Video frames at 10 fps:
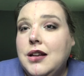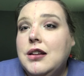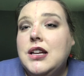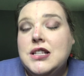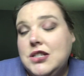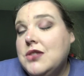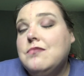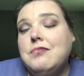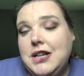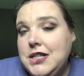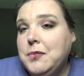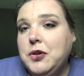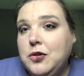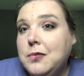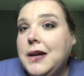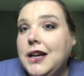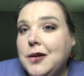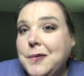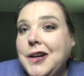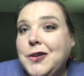it's my typical makeup now.